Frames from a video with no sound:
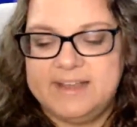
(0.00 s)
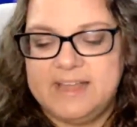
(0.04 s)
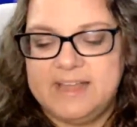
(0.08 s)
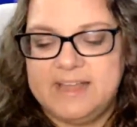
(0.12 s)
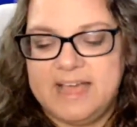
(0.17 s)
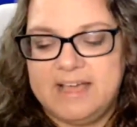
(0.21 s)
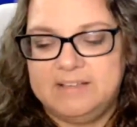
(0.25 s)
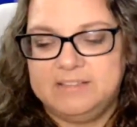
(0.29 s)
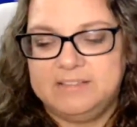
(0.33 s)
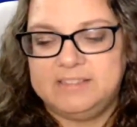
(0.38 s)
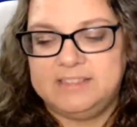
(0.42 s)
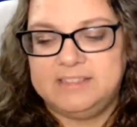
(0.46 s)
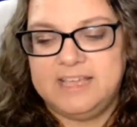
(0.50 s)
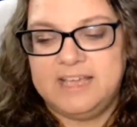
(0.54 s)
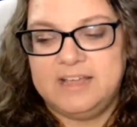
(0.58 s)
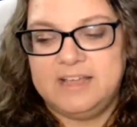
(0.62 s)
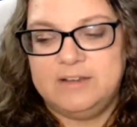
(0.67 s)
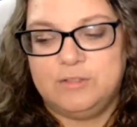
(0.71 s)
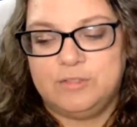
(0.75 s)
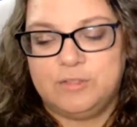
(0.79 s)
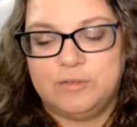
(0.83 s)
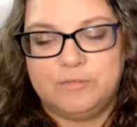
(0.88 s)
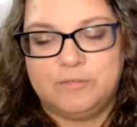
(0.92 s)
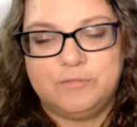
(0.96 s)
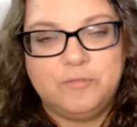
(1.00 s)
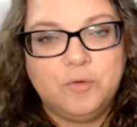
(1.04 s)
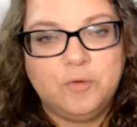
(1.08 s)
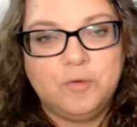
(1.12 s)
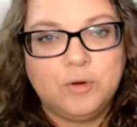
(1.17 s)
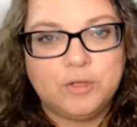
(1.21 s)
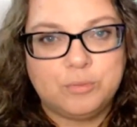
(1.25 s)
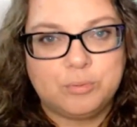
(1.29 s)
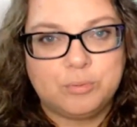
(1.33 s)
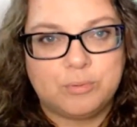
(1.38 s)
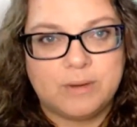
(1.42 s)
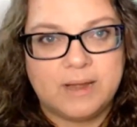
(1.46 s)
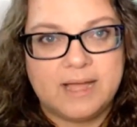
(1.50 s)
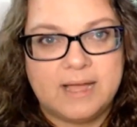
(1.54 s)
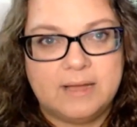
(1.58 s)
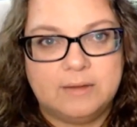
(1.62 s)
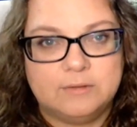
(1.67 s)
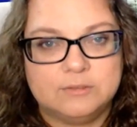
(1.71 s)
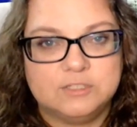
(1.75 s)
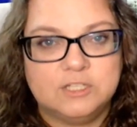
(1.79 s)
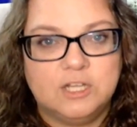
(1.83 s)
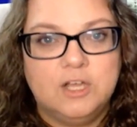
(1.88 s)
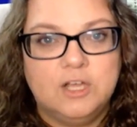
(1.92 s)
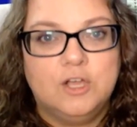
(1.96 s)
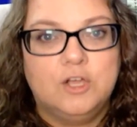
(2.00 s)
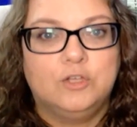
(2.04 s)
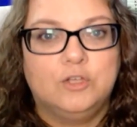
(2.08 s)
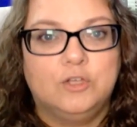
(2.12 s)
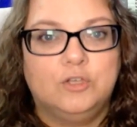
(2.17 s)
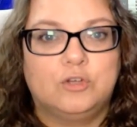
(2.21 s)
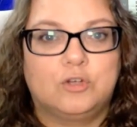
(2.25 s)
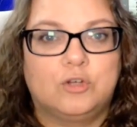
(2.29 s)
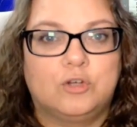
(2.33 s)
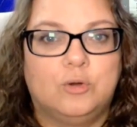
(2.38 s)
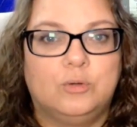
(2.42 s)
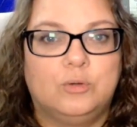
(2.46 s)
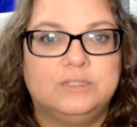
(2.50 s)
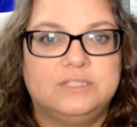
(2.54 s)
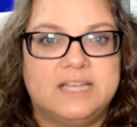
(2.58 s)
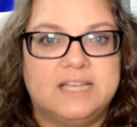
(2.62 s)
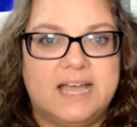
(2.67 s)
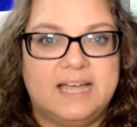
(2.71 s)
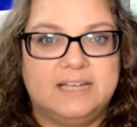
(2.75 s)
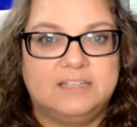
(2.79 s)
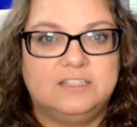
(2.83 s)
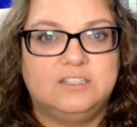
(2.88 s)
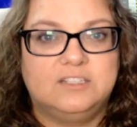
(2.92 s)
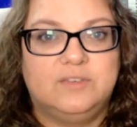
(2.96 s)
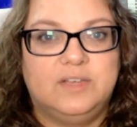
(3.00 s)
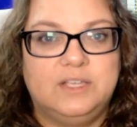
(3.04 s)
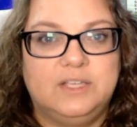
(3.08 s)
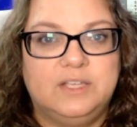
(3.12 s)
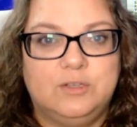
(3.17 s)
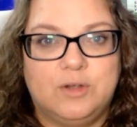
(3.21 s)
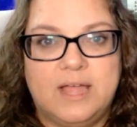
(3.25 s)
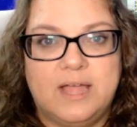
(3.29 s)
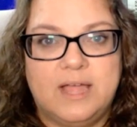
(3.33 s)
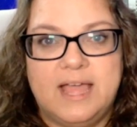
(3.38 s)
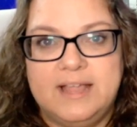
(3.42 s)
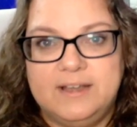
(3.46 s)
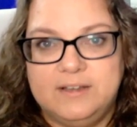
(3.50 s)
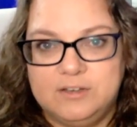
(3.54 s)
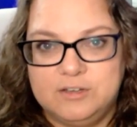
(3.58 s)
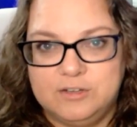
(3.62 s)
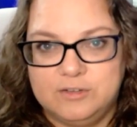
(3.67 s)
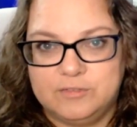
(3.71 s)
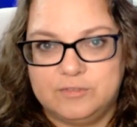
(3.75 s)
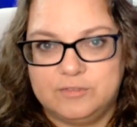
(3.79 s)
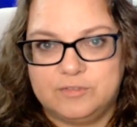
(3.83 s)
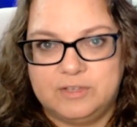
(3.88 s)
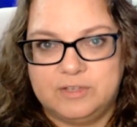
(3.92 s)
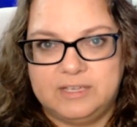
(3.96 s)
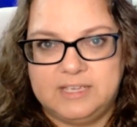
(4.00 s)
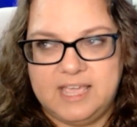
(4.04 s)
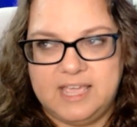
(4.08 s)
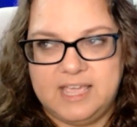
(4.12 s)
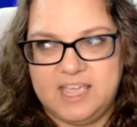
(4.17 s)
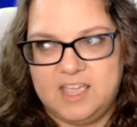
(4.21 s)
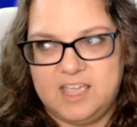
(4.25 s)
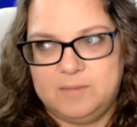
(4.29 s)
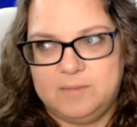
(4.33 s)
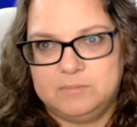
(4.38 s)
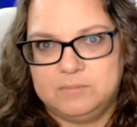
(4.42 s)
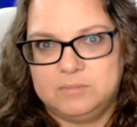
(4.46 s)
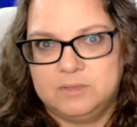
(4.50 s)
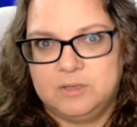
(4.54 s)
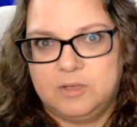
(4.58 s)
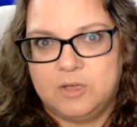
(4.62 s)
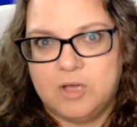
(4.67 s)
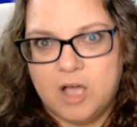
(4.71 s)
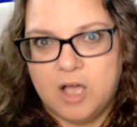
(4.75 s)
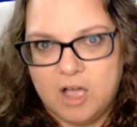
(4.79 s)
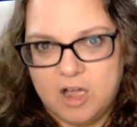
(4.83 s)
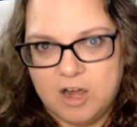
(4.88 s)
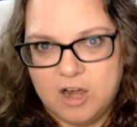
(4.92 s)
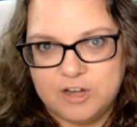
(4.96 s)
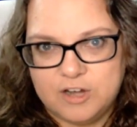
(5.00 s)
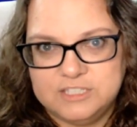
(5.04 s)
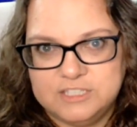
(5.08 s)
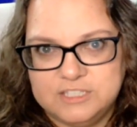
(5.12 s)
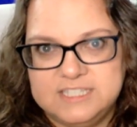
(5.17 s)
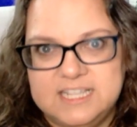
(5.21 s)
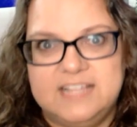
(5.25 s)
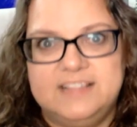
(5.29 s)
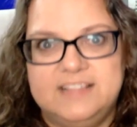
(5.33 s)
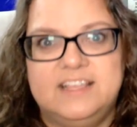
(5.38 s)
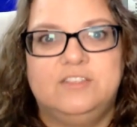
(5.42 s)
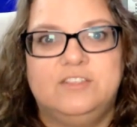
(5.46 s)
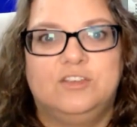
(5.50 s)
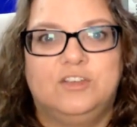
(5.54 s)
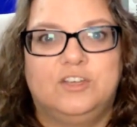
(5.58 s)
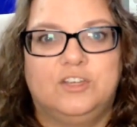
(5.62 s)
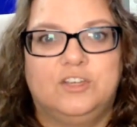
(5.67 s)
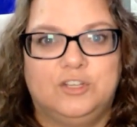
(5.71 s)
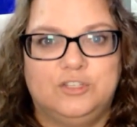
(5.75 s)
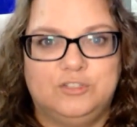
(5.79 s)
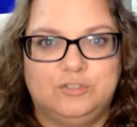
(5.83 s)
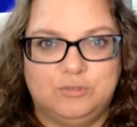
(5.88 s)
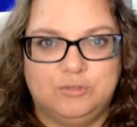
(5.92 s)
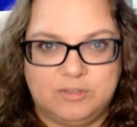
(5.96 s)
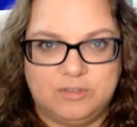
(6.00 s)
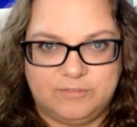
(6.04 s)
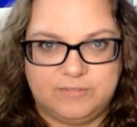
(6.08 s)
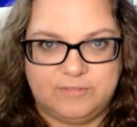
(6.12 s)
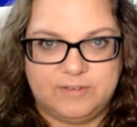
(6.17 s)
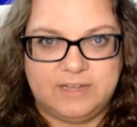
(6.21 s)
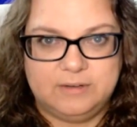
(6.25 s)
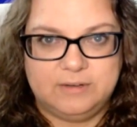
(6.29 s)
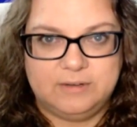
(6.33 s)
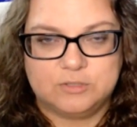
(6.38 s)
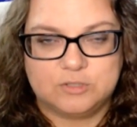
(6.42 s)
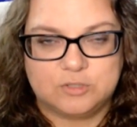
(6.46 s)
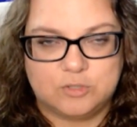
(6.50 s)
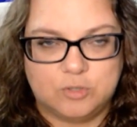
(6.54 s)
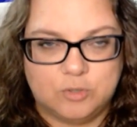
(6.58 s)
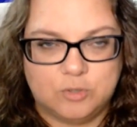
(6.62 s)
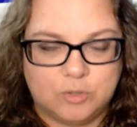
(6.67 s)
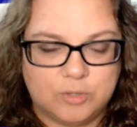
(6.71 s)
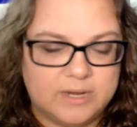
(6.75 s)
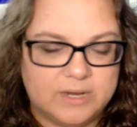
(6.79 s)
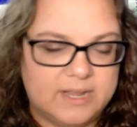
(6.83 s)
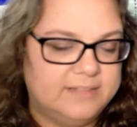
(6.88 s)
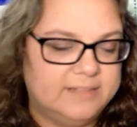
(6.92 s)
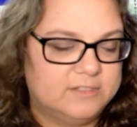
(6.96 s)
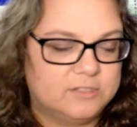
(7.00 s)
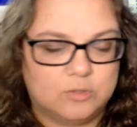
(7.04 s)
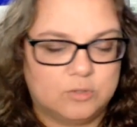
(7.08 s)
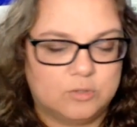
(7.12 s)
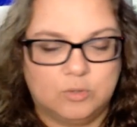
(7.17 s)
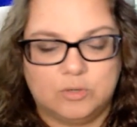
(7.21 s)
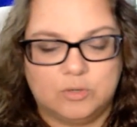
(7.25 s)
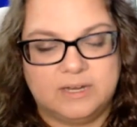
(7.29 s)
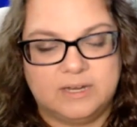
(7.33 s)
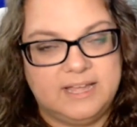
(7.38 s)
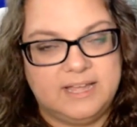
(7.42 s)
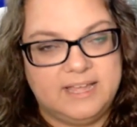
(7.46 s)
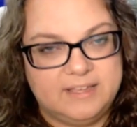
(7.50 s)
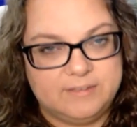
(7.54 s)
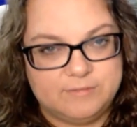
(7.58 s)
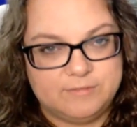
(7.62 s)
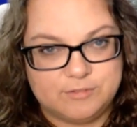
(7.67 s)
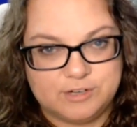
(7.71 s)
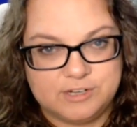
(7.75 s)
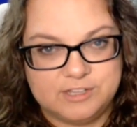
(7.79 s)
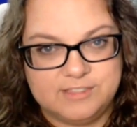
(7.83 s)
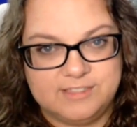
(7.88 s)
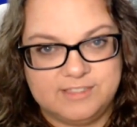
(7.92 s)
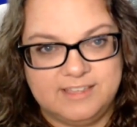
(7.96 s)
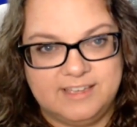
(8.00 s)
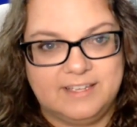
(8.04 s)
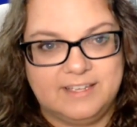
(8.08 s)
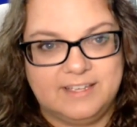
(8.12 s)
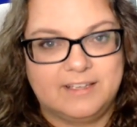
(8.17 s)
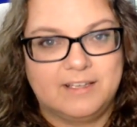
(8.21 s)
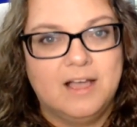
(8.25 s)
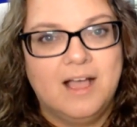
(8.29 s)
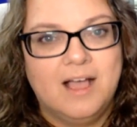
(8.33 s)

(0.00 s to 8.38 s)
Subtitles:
at the end of the 4th round, you're going to activate your end of game cards, and then you're going to do the final score and score everything.